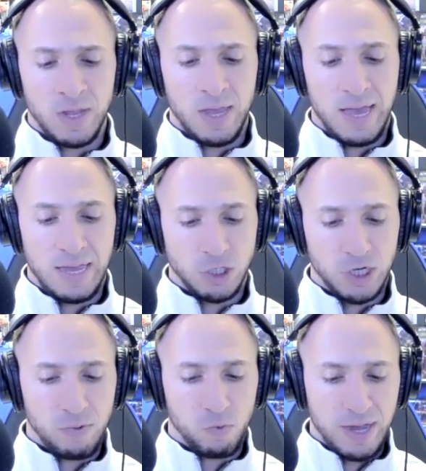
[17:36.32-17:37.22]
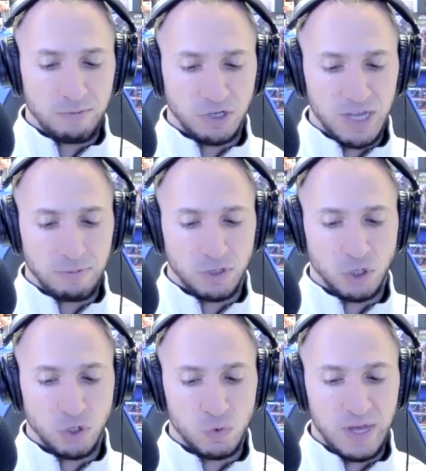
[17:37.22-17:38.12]
And Jay White was able
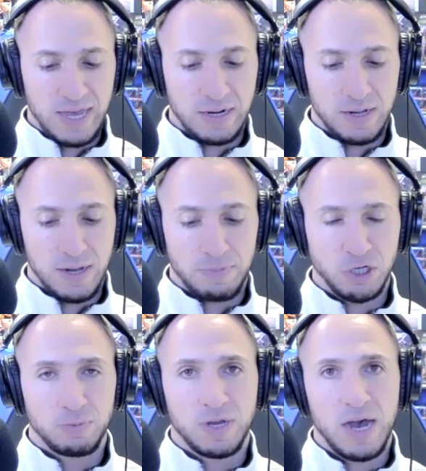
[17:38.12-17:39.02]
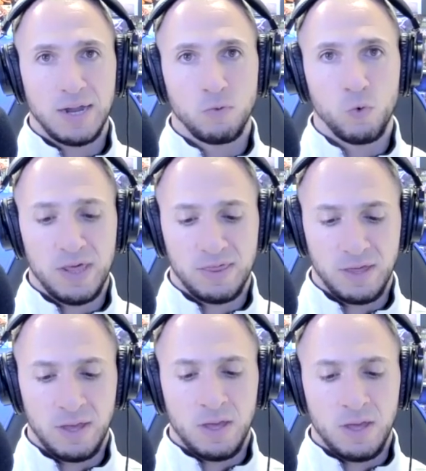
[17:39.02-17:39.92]
to hit Bishop Khan with
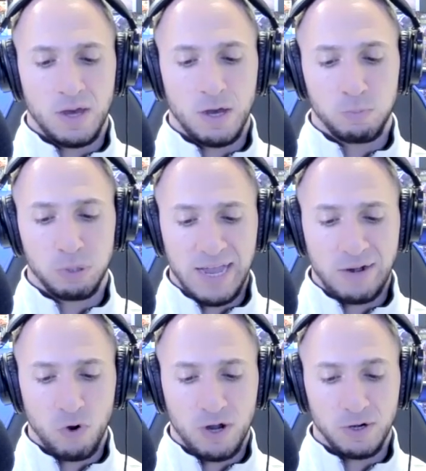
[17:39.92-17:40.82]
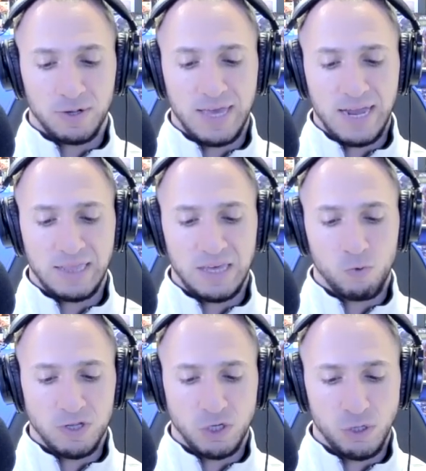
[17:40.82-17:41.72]
a Blade Runner, getting the
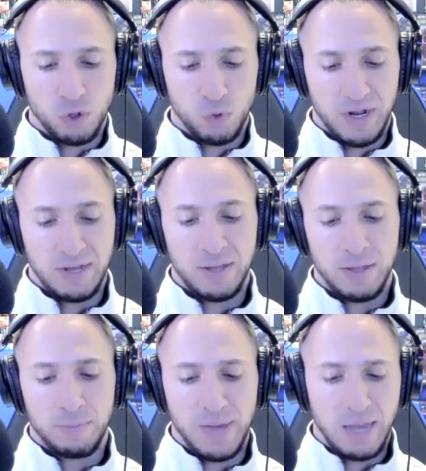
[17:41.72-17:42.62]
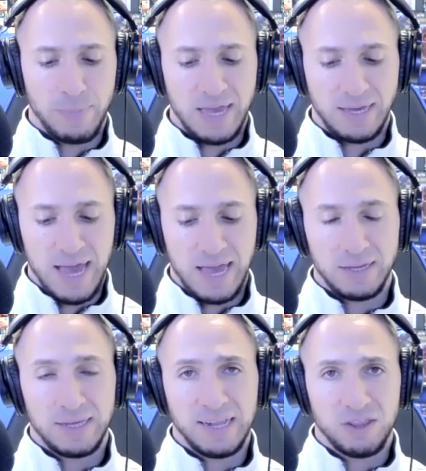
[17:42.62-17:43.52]
1-2-3, Bang Bang
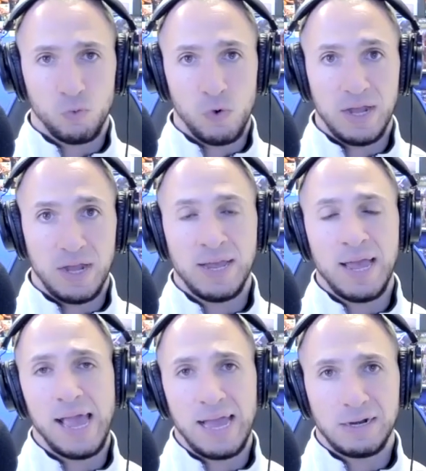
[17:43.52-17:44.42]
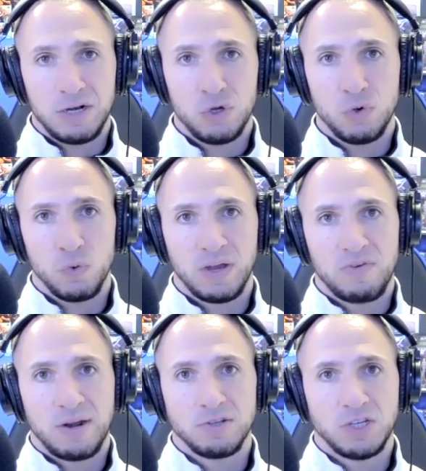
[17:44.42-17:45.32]
Gang, get the win, and new Ring of
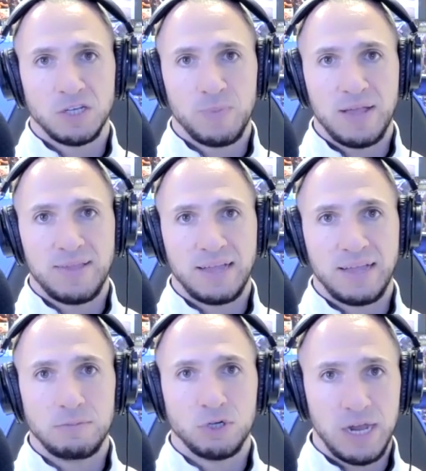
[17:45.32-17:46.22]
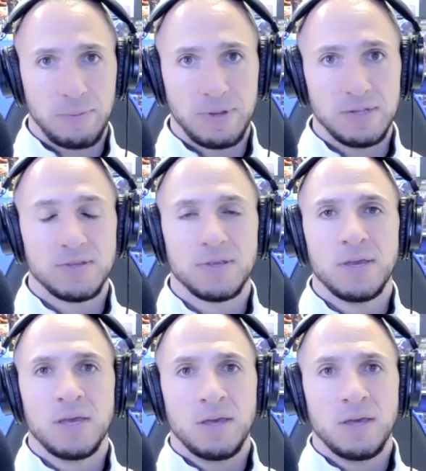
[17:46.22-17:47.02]
Honor 6-man tag team champions.